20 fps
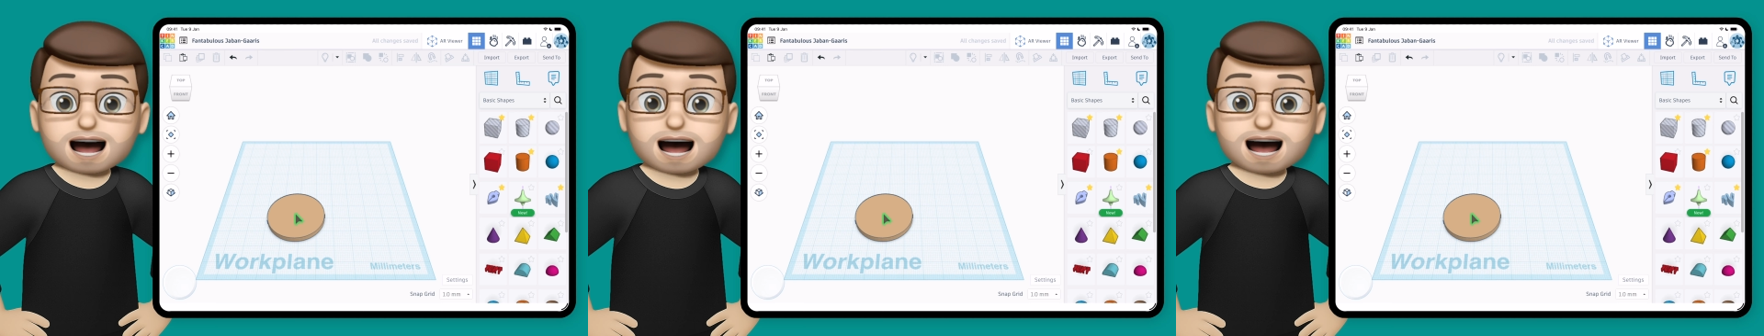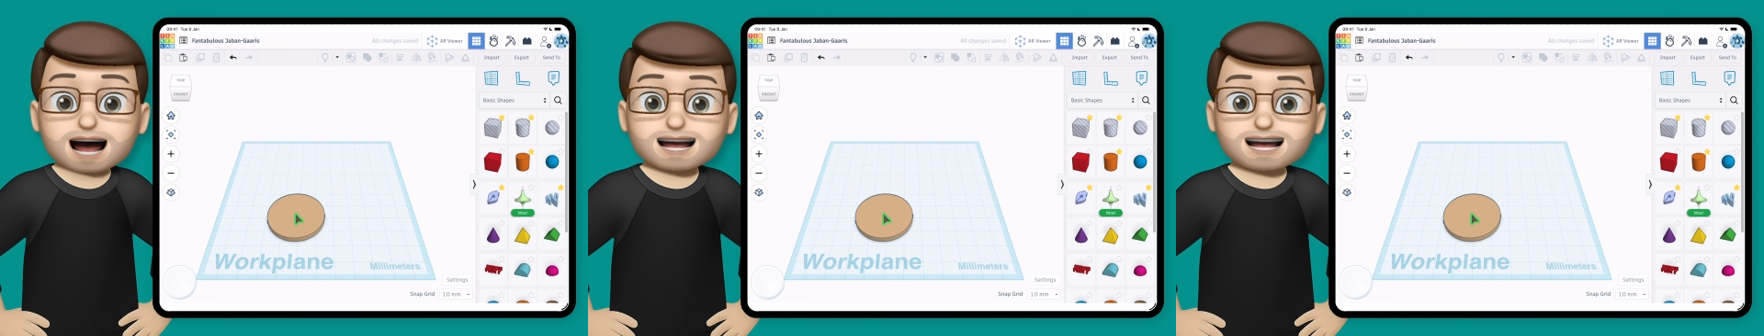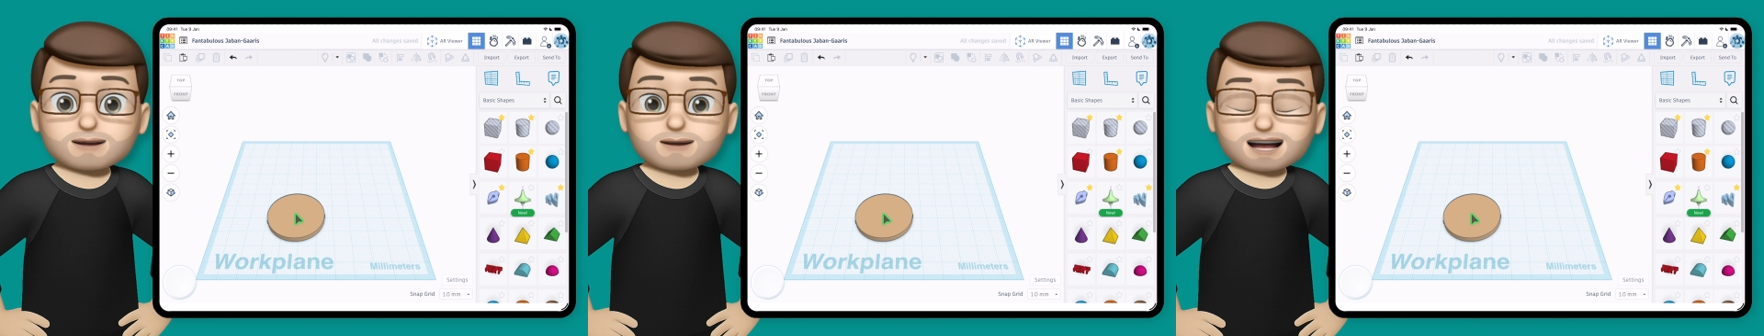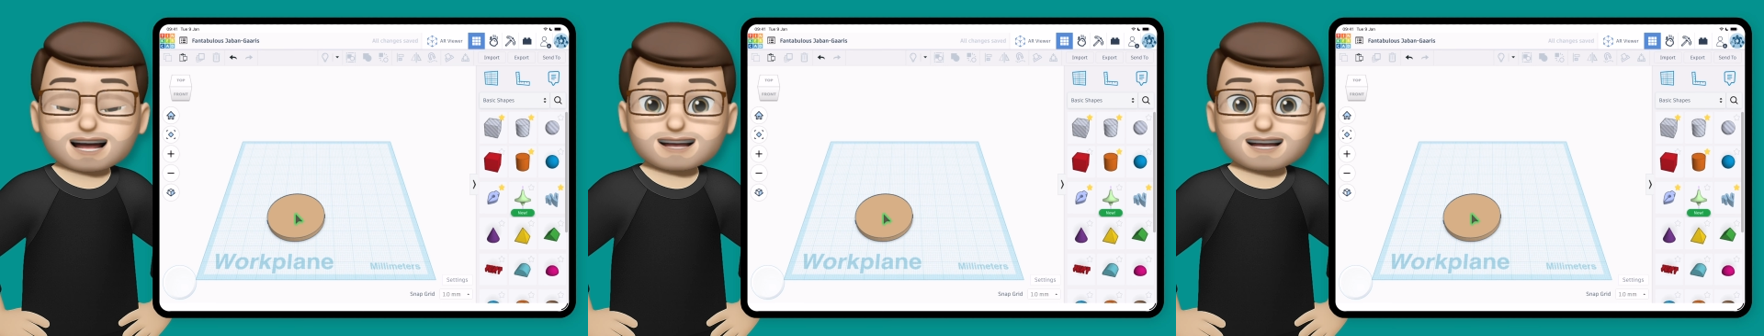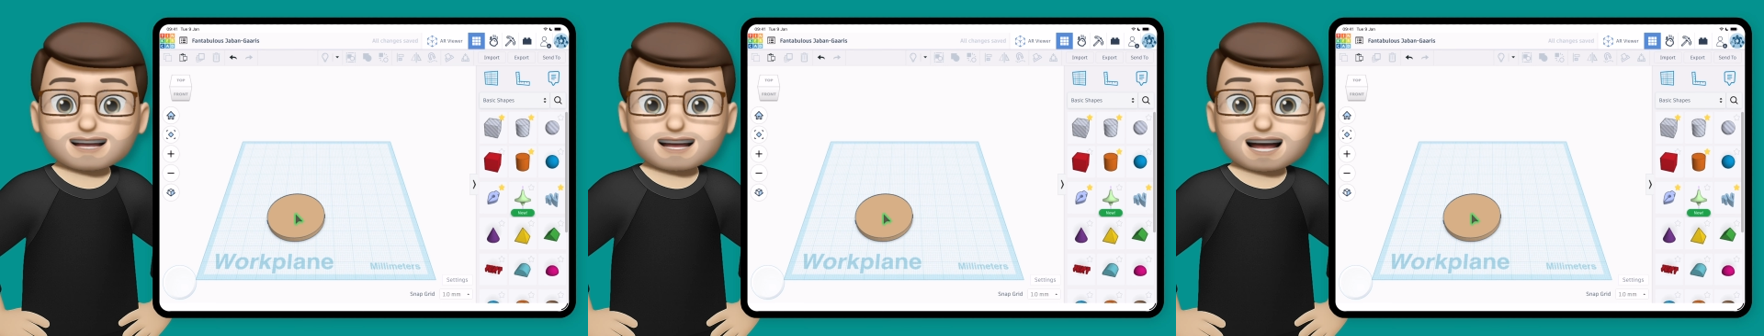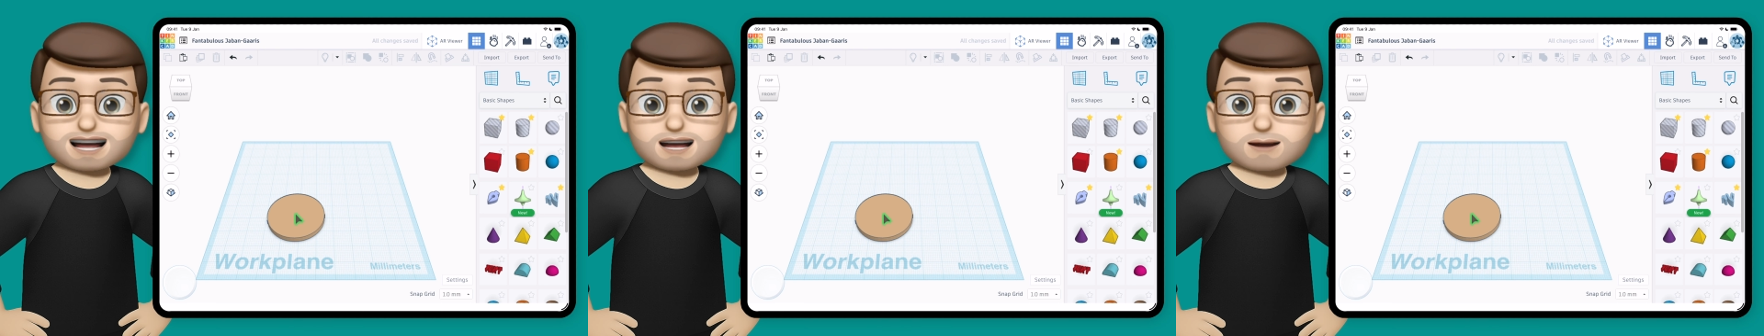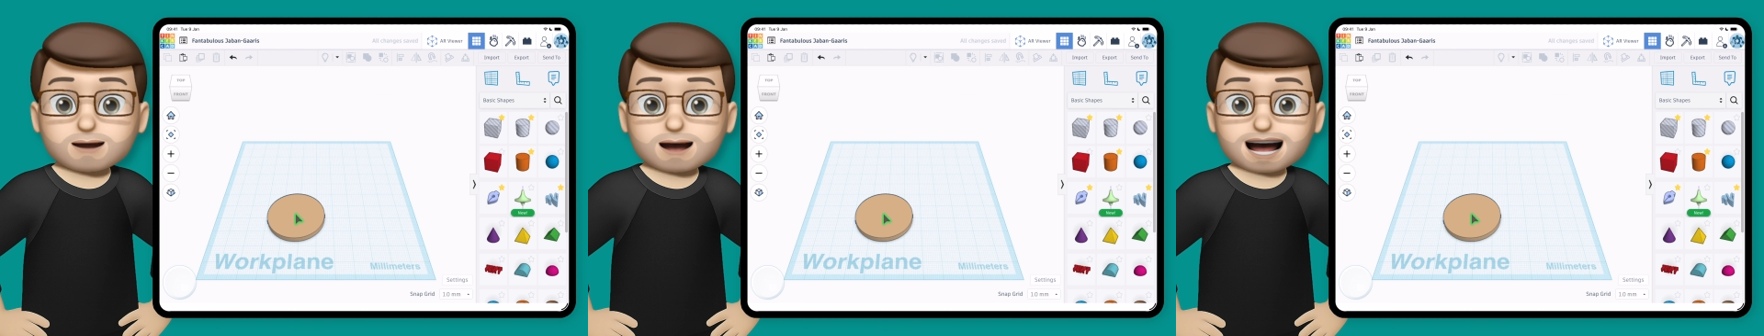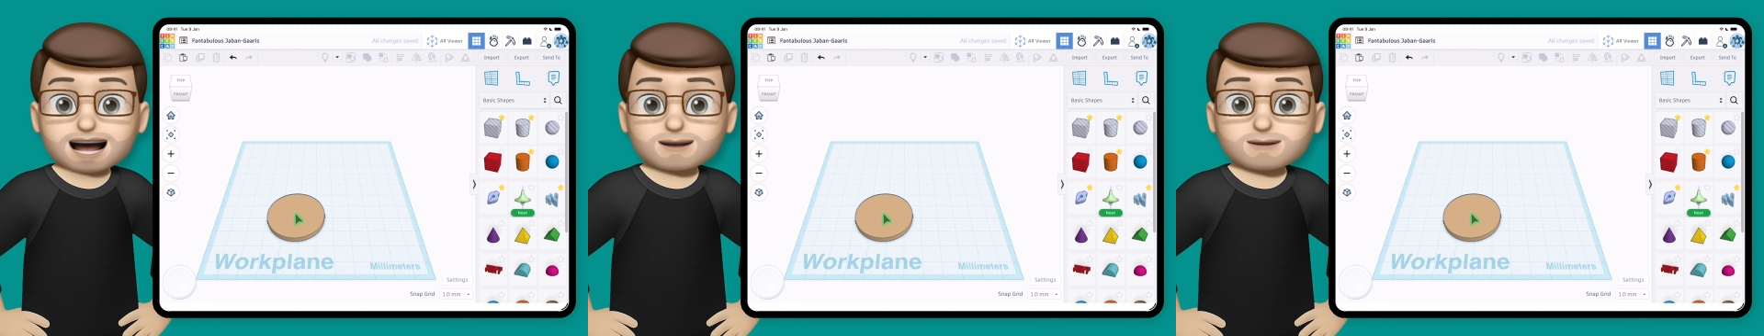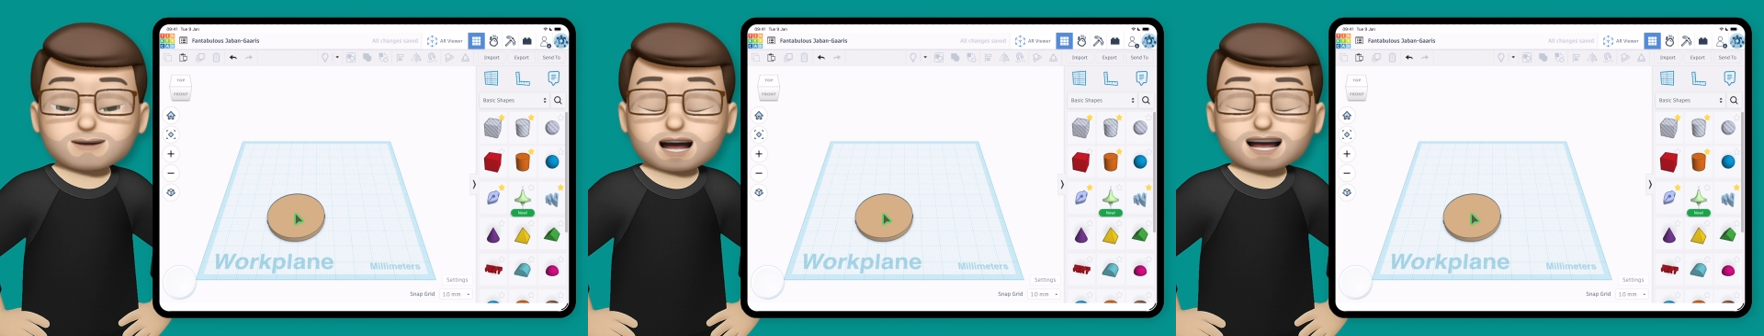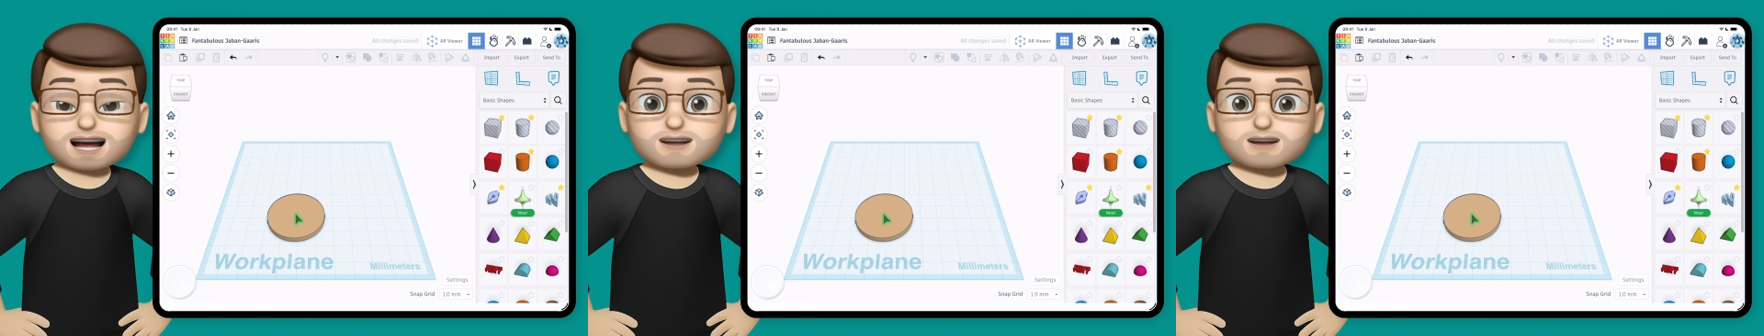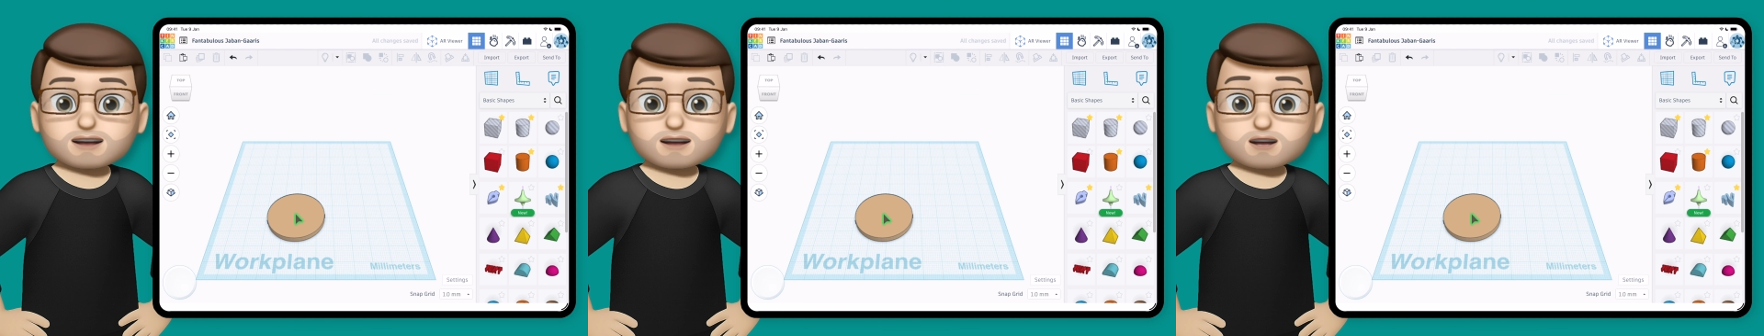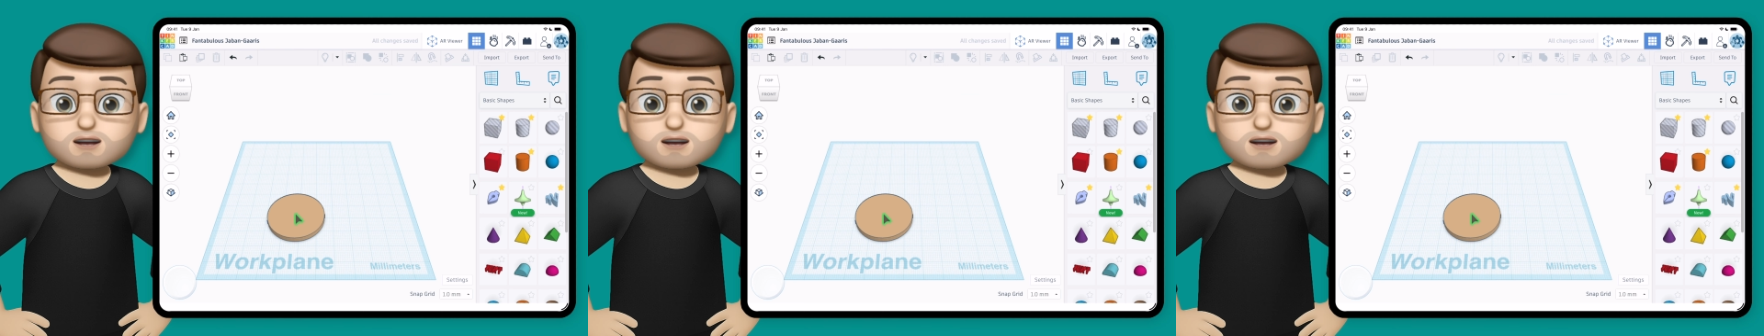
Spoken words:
Hi, it's Jacob here, and in this